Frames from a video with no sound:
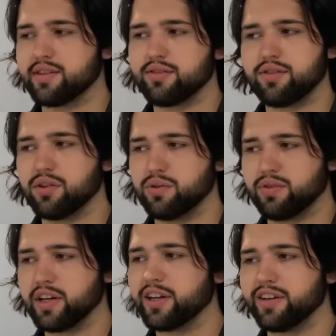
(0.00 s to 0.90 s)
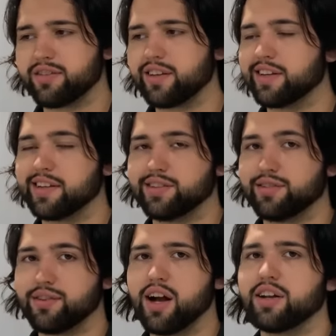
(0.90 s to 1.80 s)
this too seriously. This
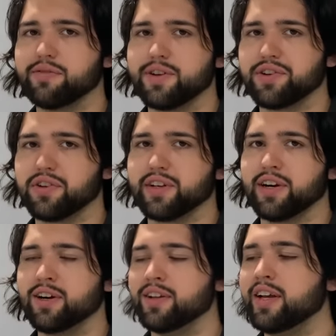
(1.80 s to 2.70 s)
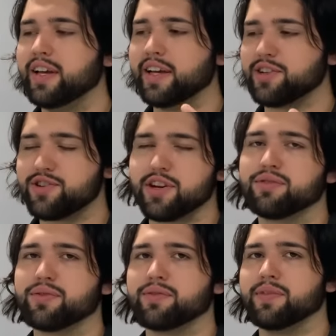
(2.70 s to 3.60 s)
is not official at all. It's
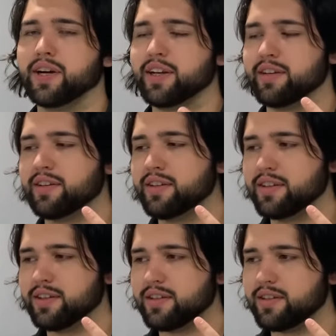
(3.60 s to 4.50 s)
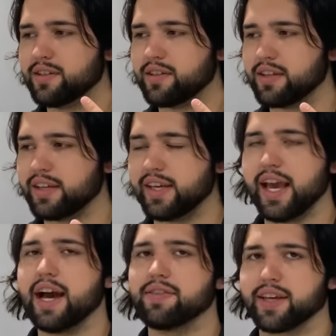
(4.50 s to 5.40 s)
just for fun.
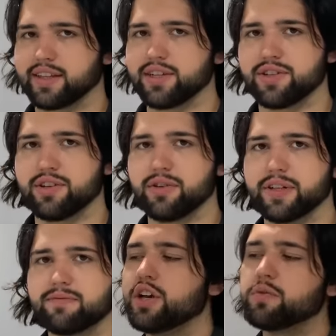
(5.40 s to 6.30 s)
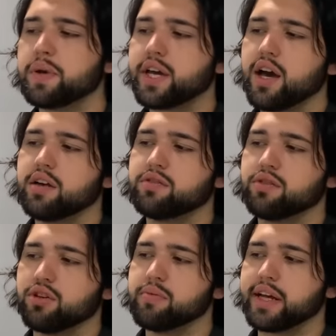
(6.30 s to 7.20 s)
Yeah, I think that should do it. Just
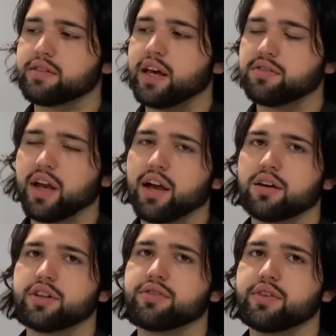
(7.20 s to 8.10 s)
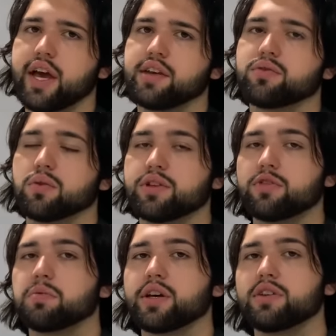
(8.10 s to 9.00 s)
because you may test high on this test, or
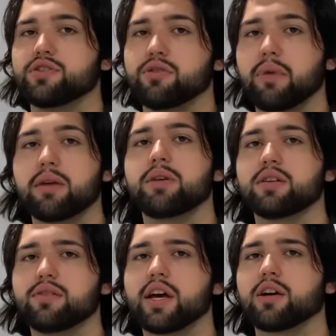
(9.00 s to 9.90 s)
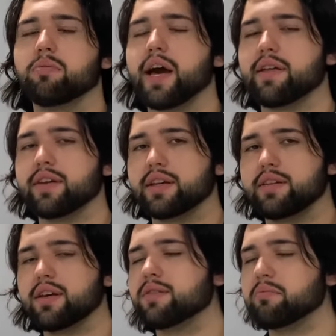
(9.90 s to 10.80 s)
just because you may be a psychopath,
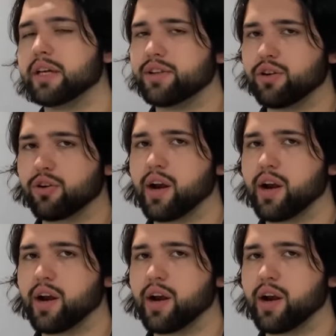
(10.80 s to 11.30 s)
it doesn't mean you're